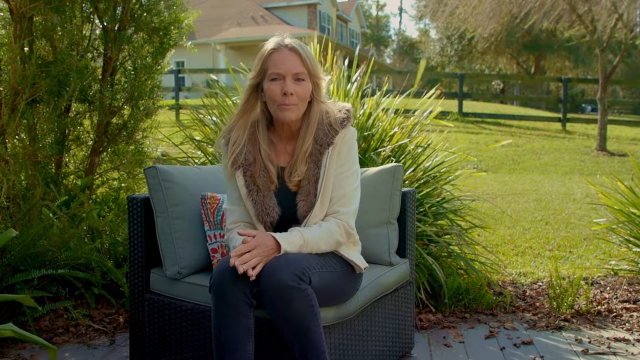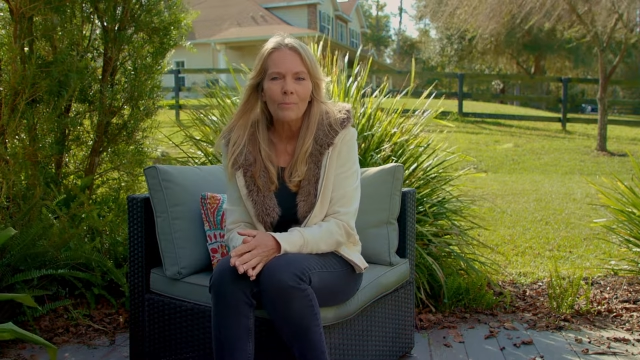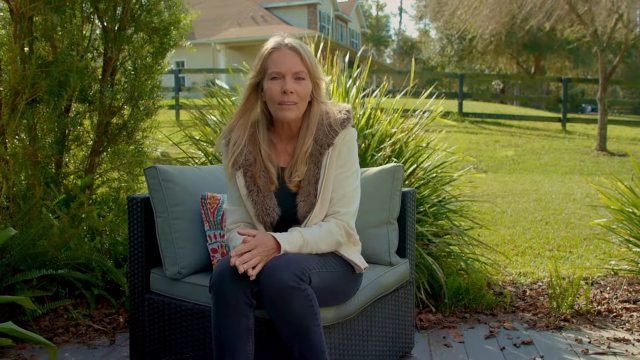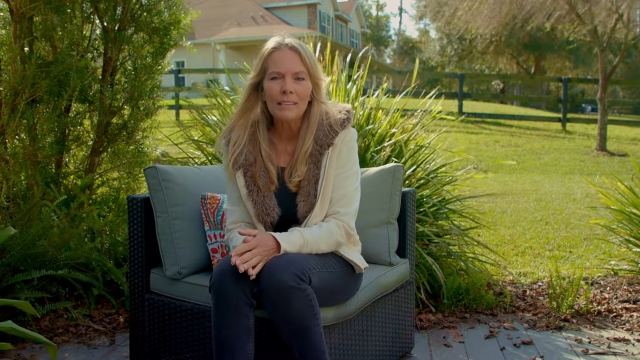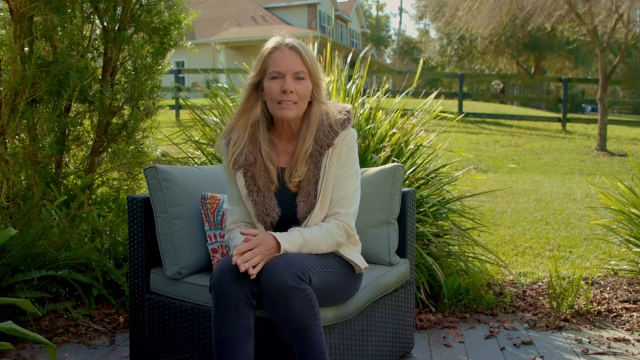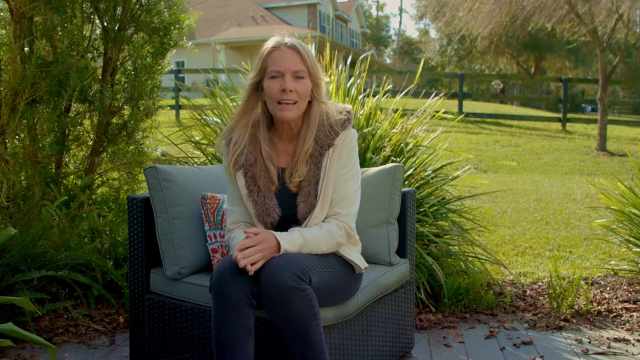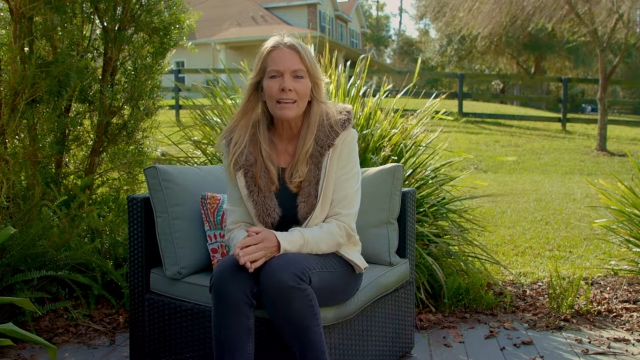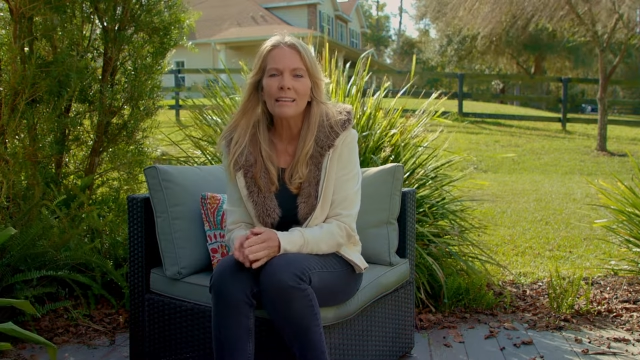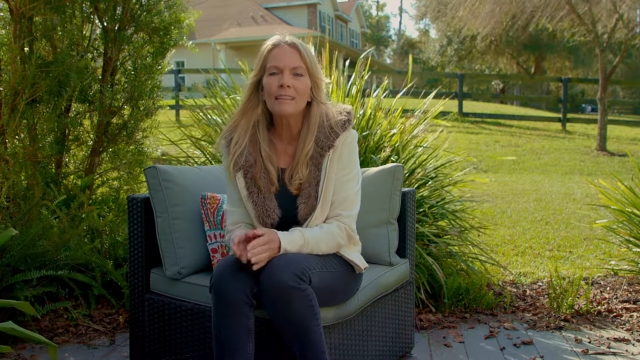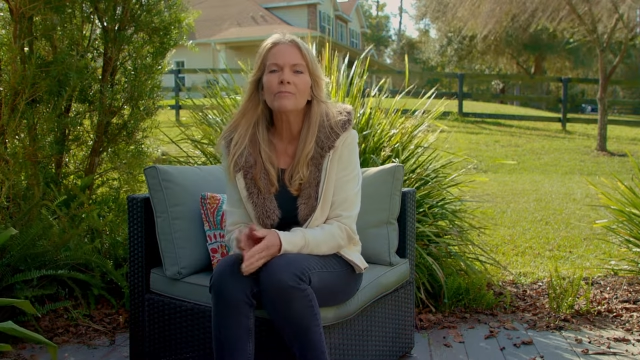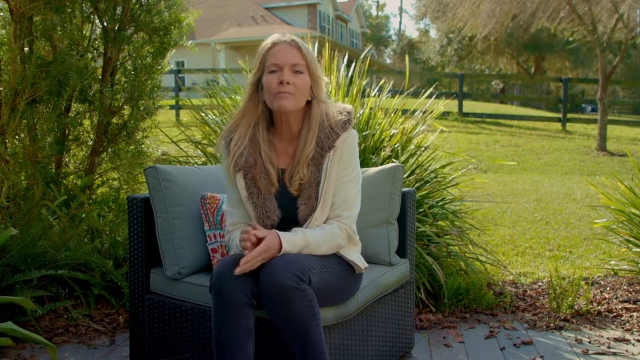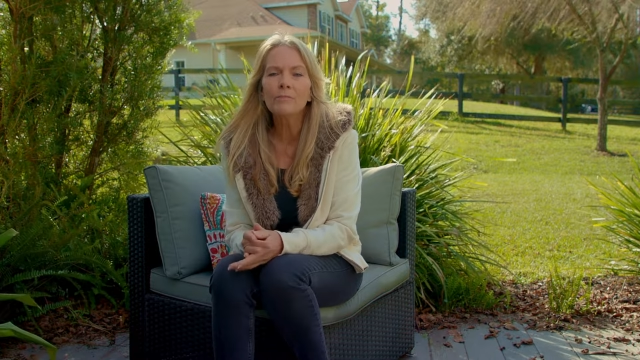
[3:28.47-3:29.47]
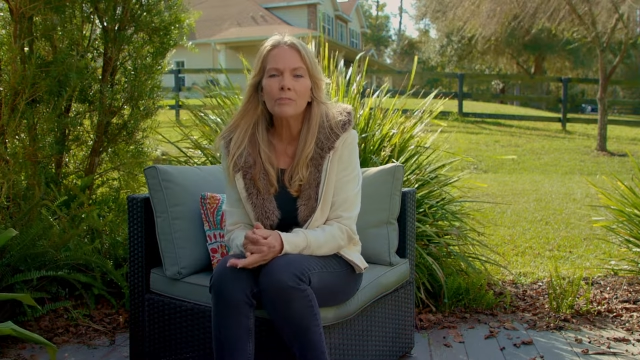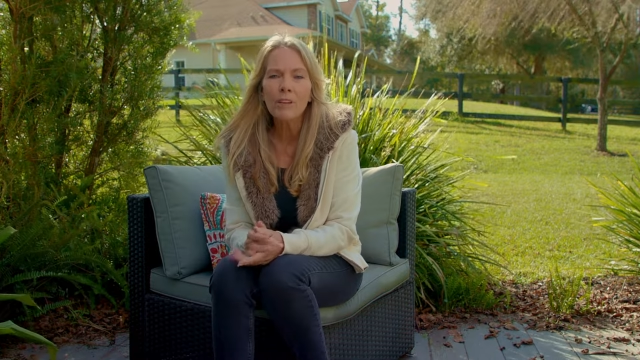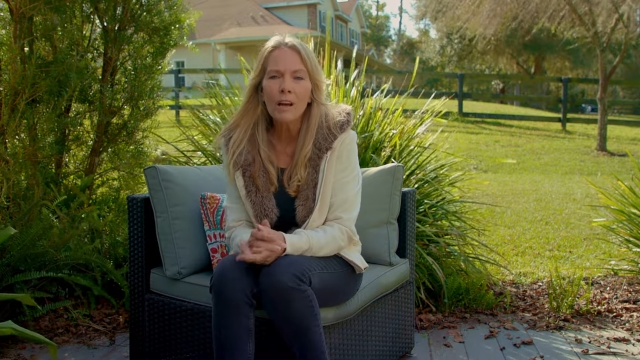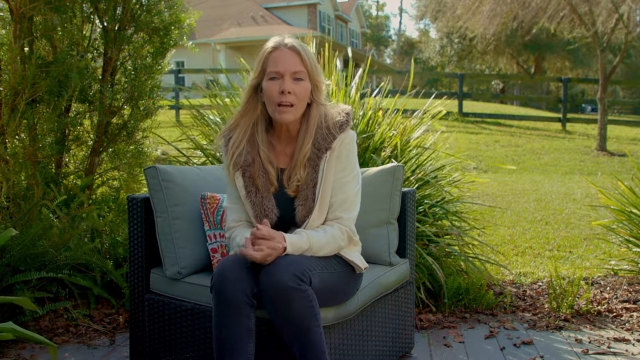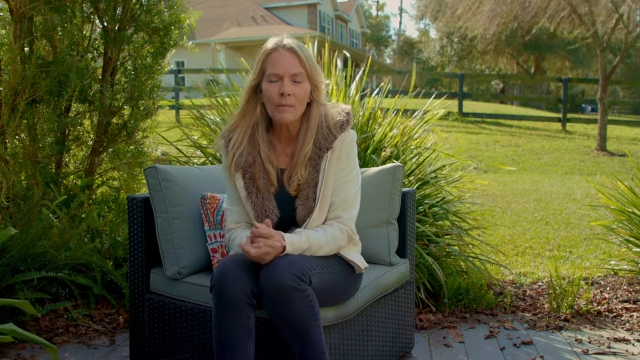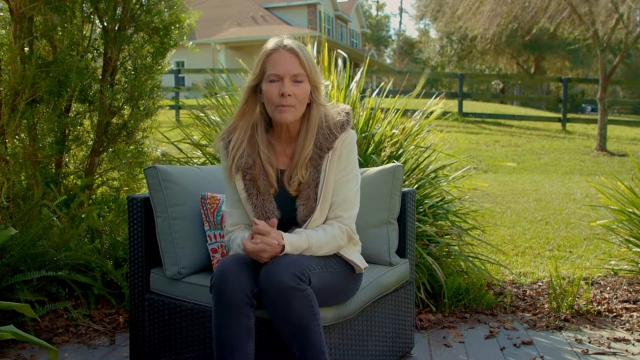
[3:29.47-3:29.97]
but it's that gift of
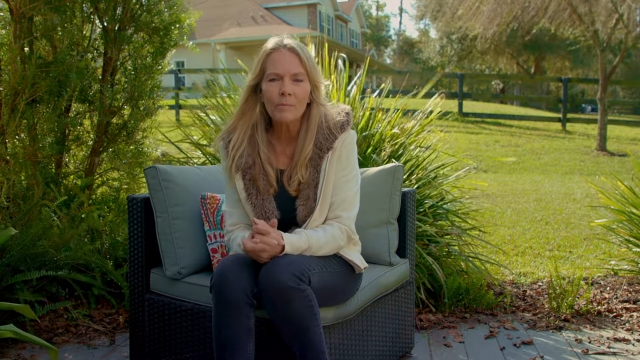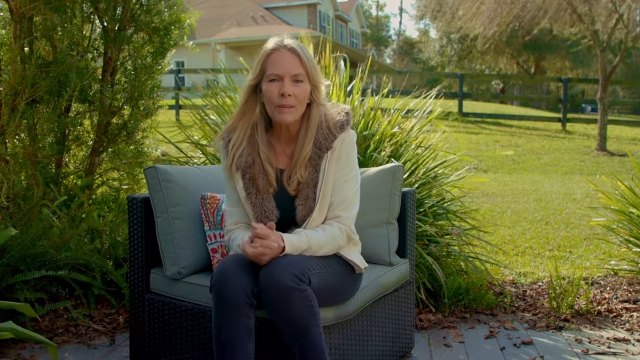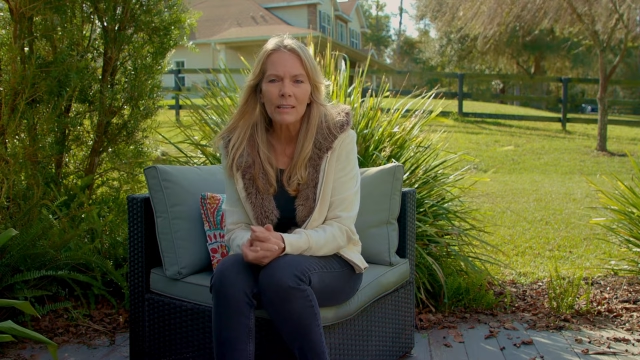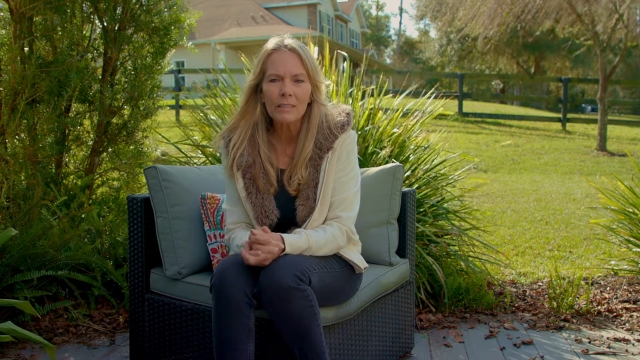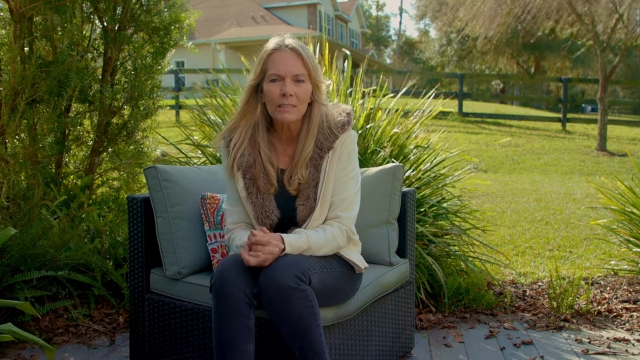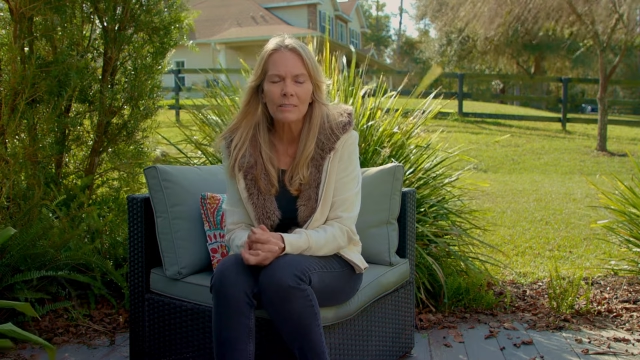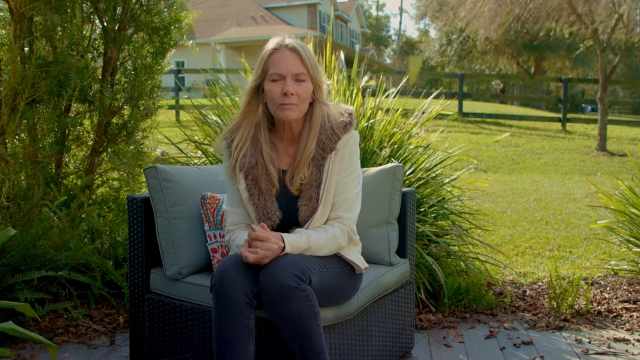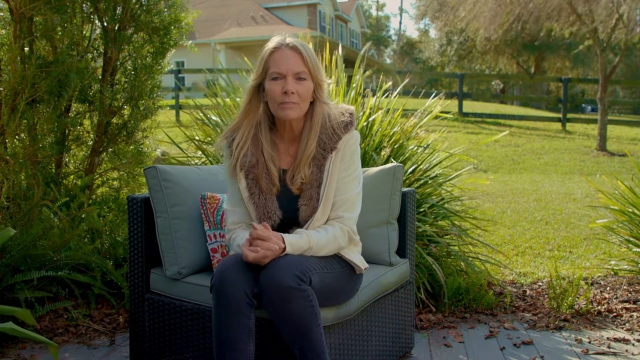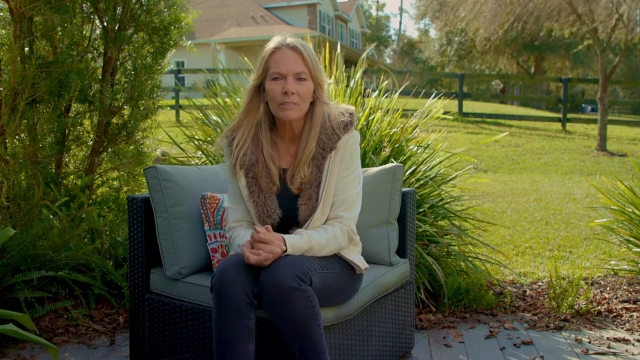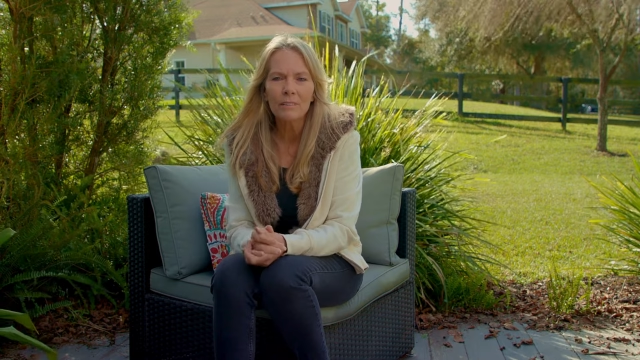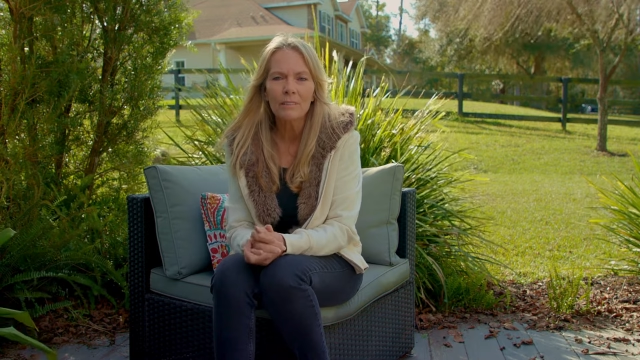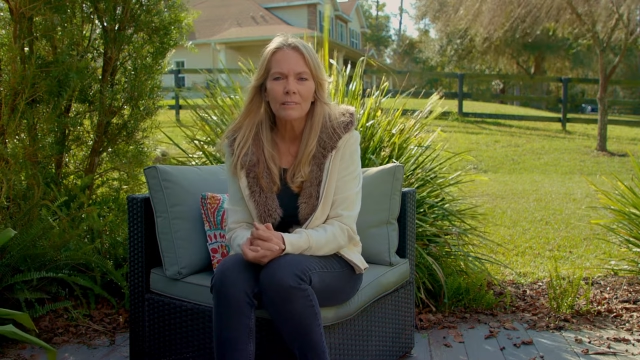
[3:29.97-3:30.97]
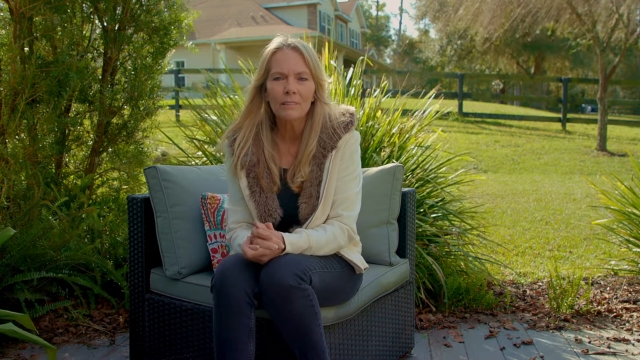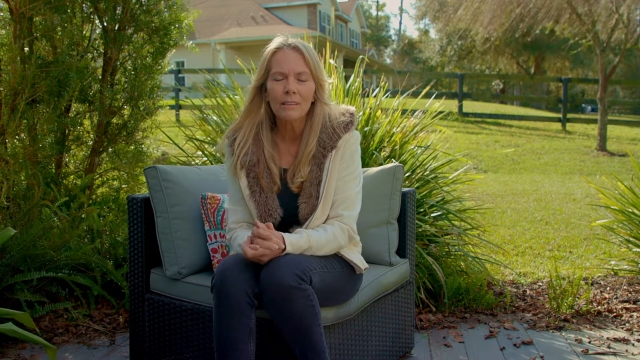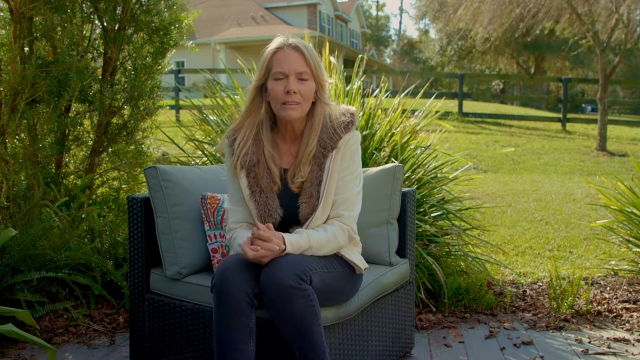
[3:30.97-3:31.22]
time that makes the difference,